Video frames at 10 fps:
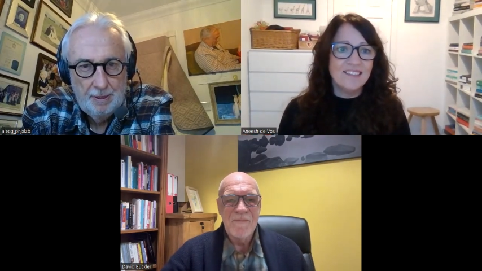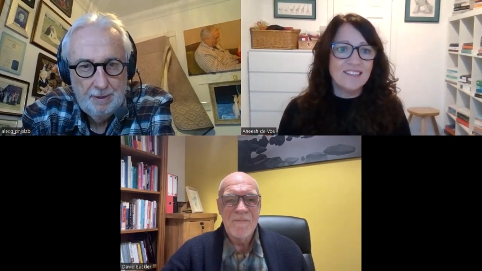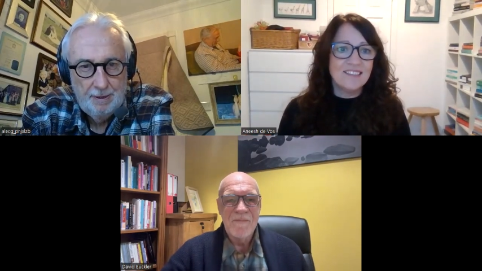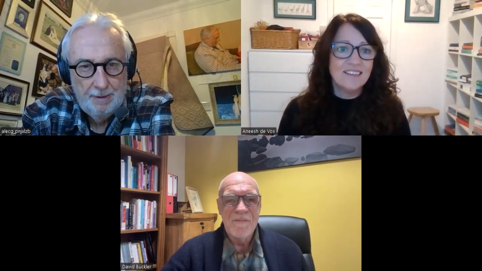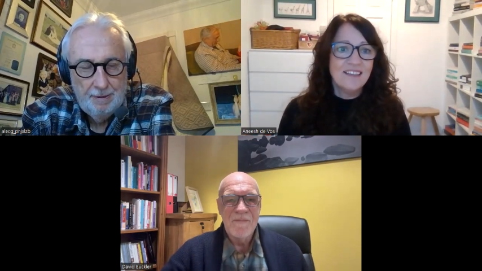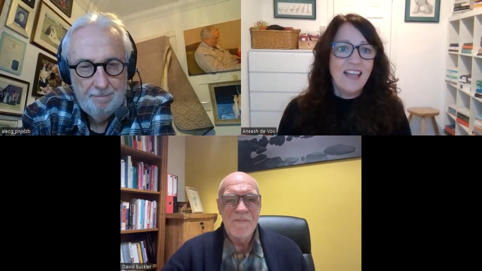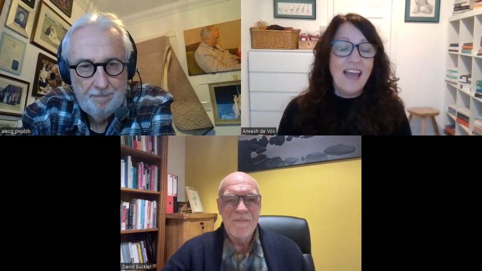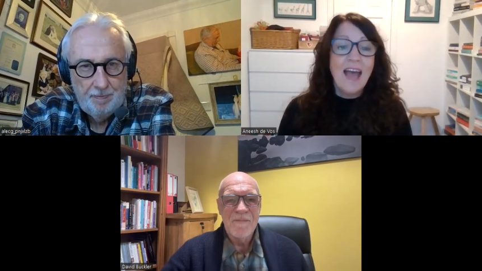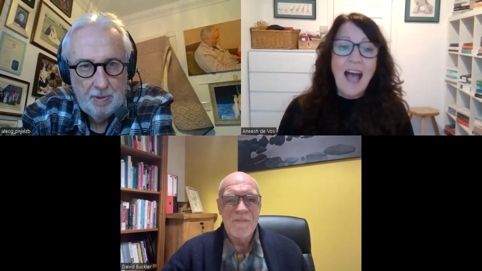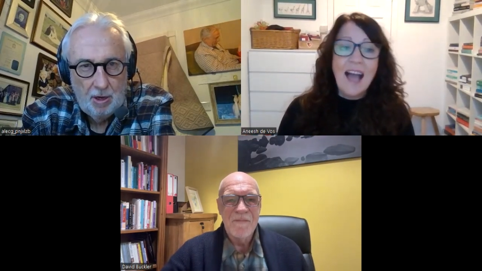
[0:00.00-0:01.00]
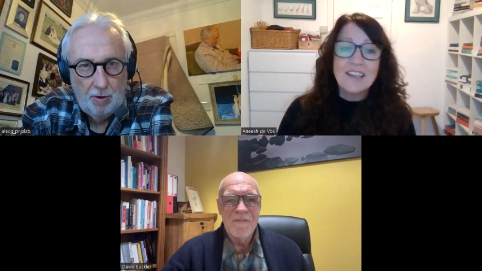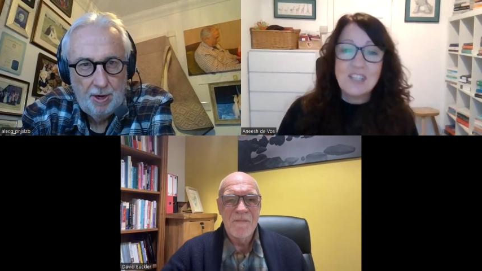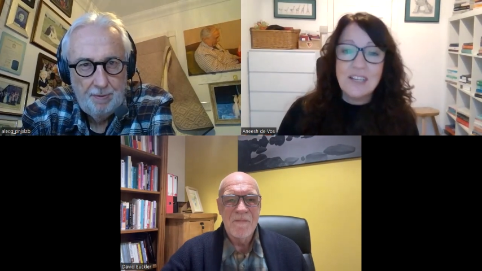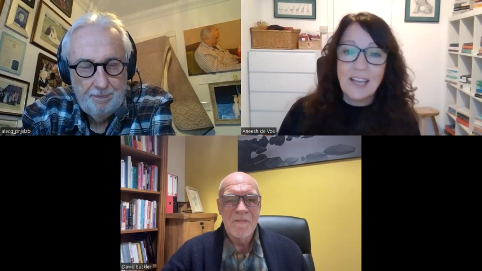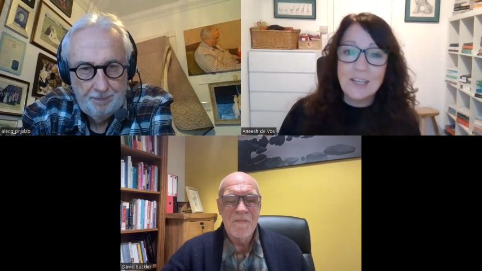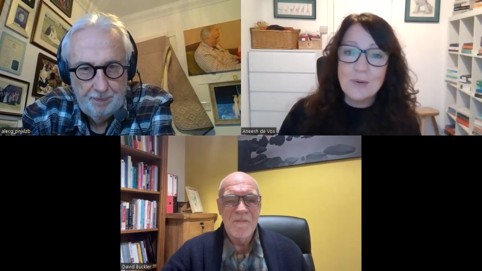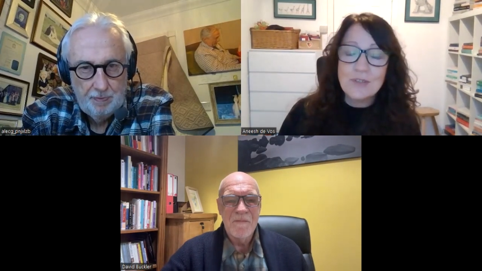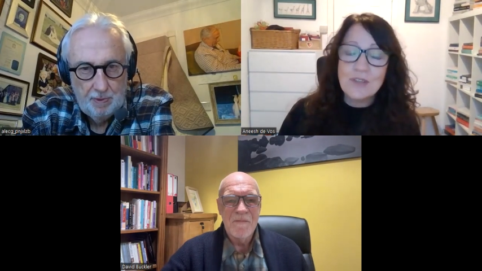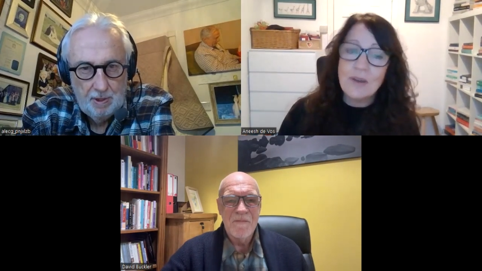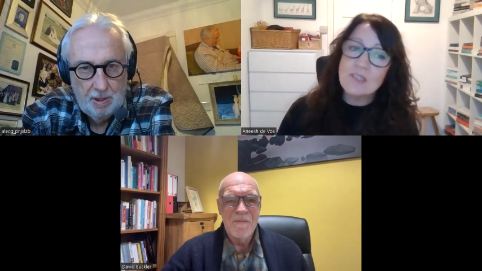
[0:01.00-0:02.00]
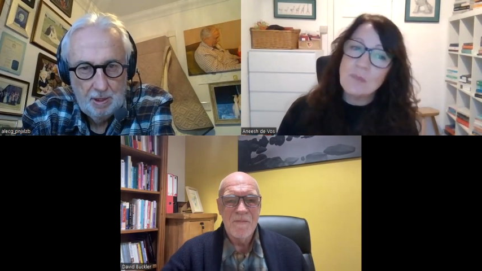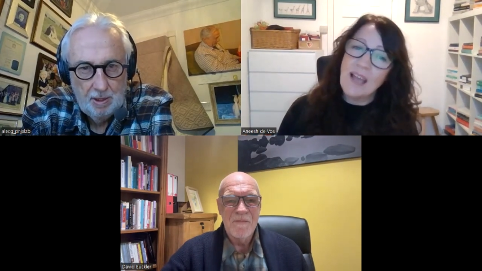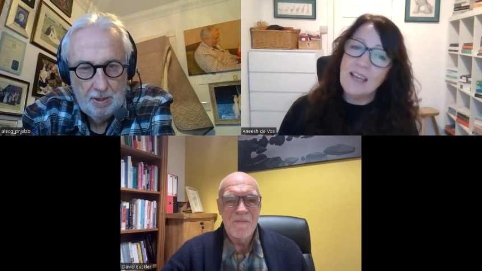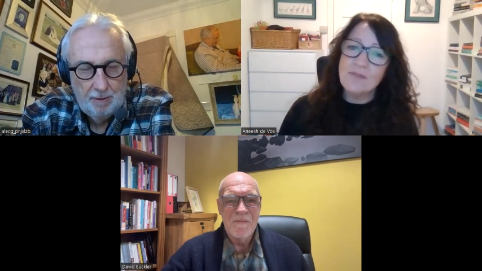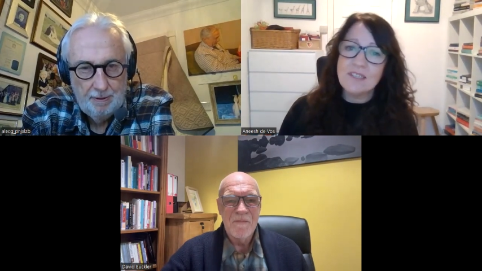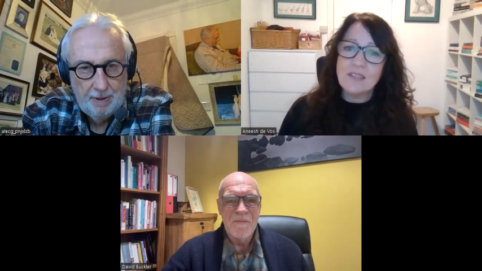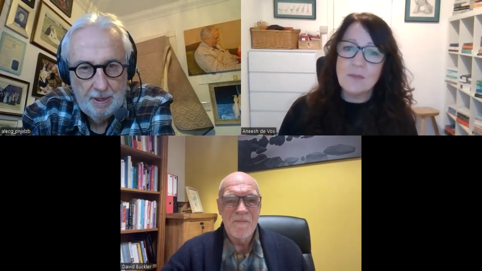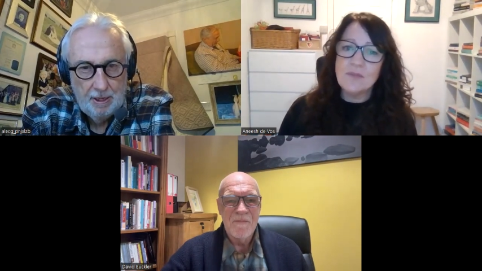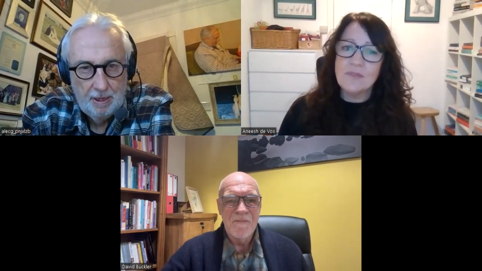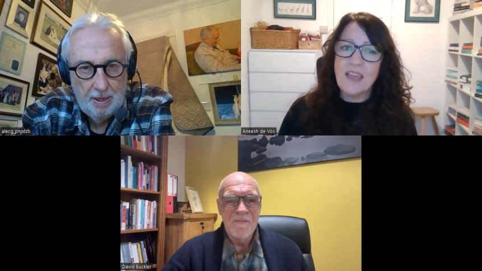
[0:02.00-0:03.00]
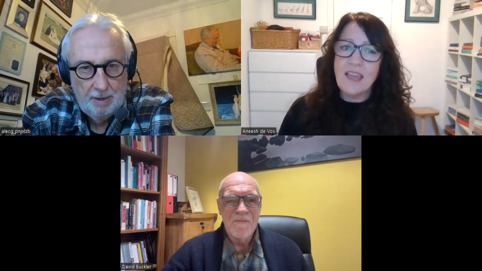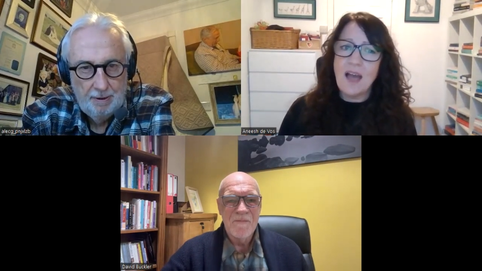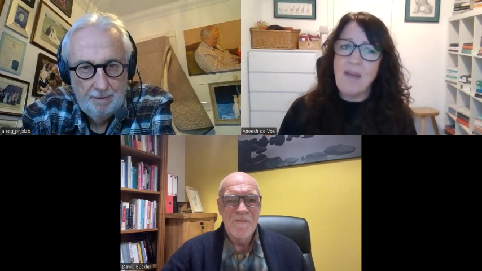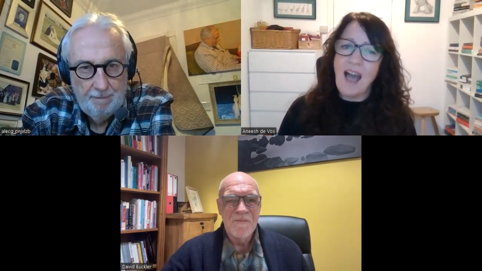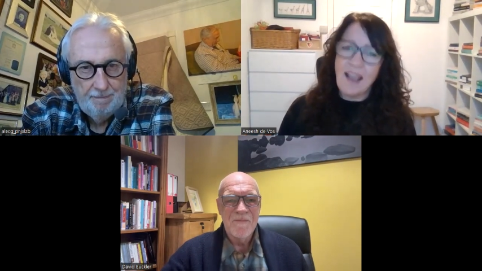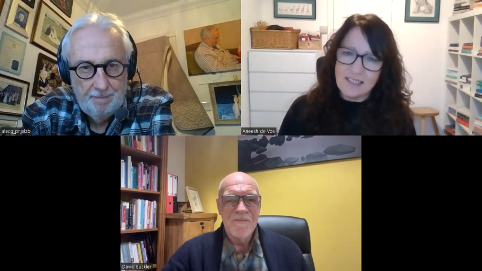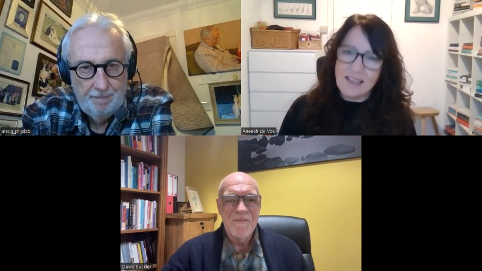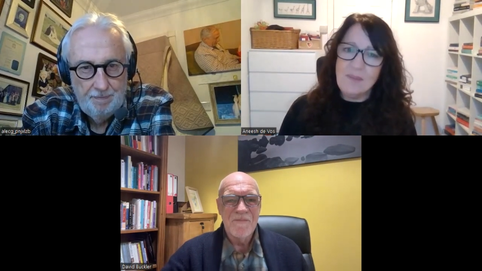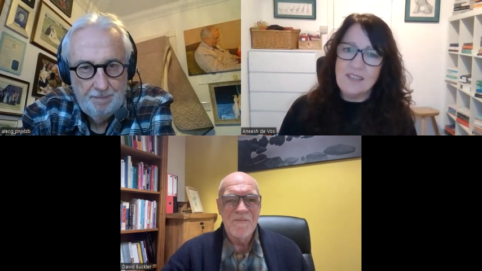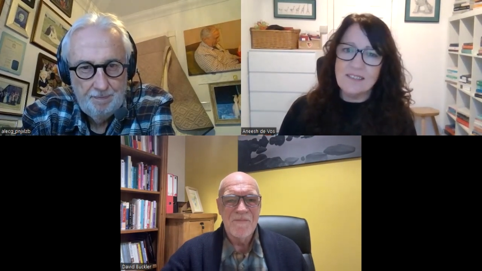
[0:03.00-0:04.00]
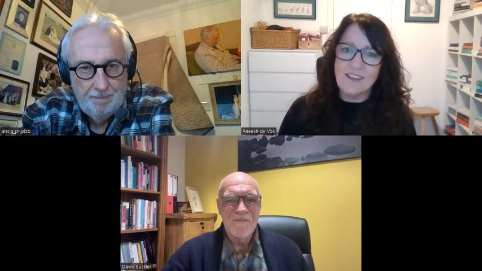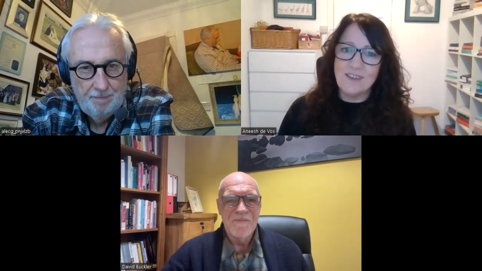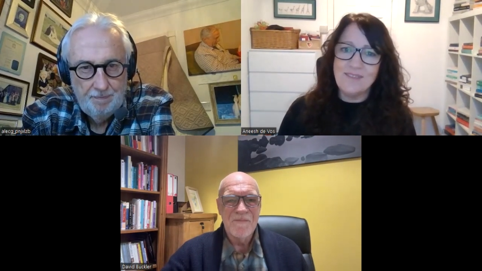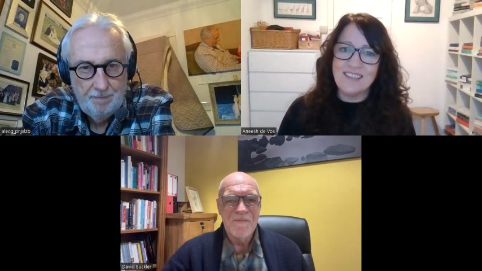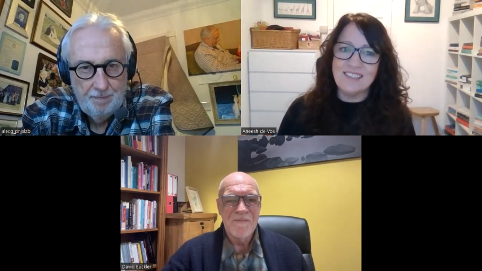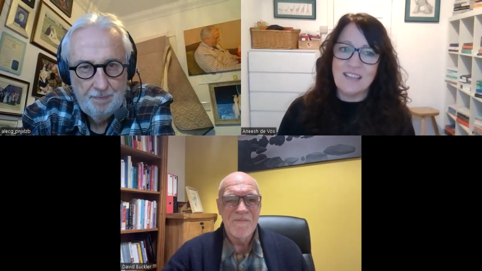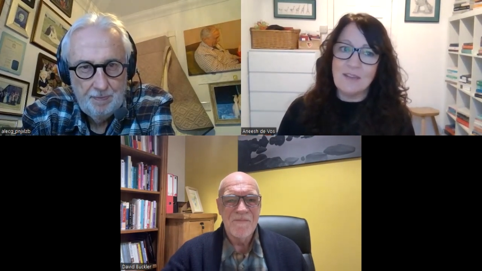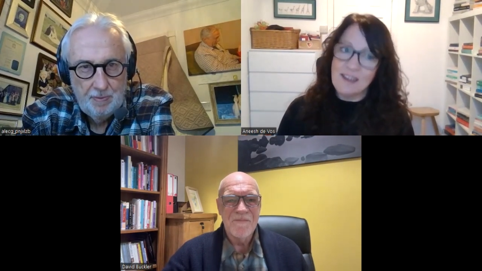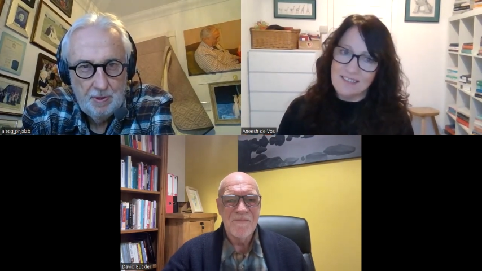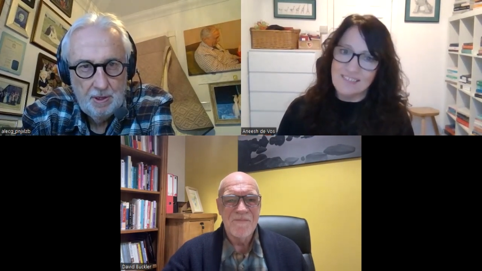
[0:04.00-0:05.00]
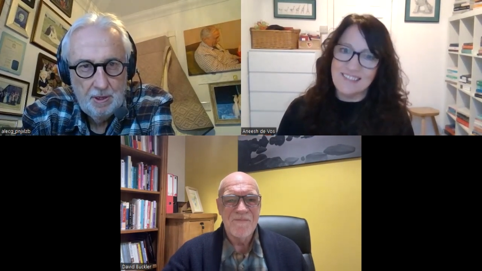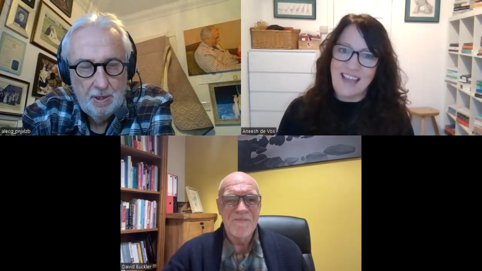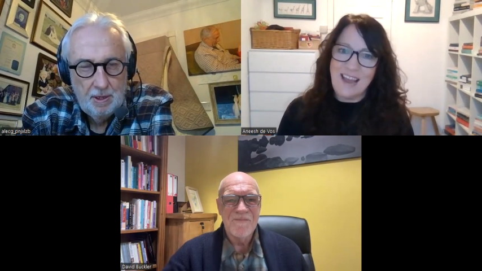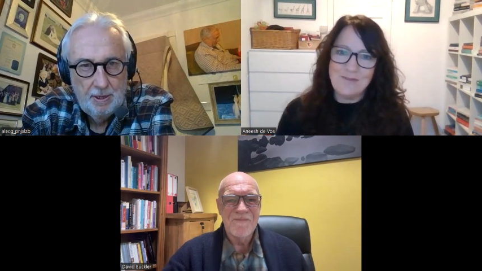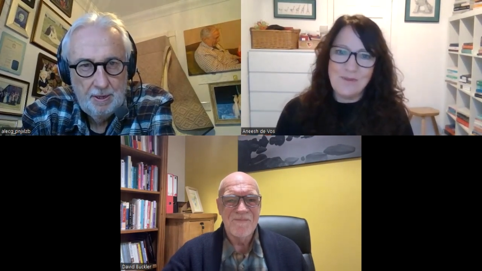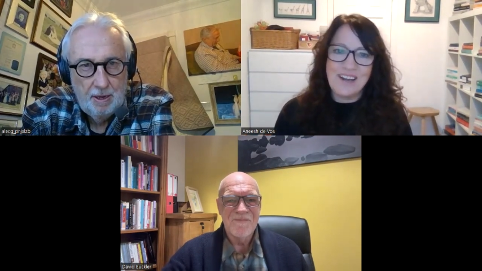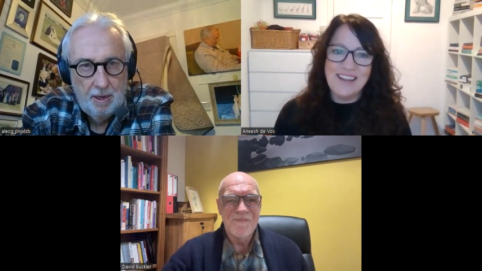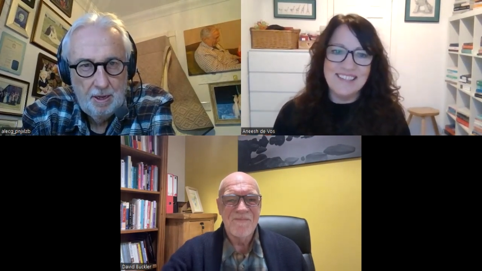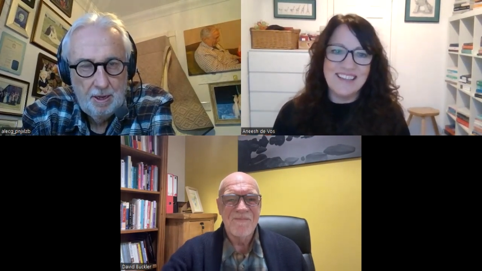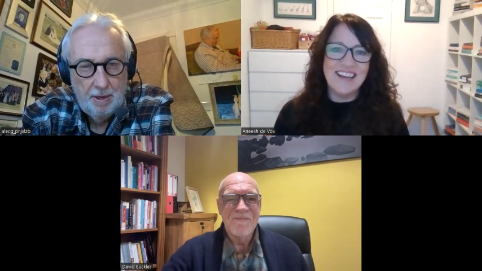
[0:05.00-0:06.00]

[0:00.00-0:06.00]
Speaker 1: is? And right. actually, can you also explain it for some of the um, academics that don't necessarily understand what it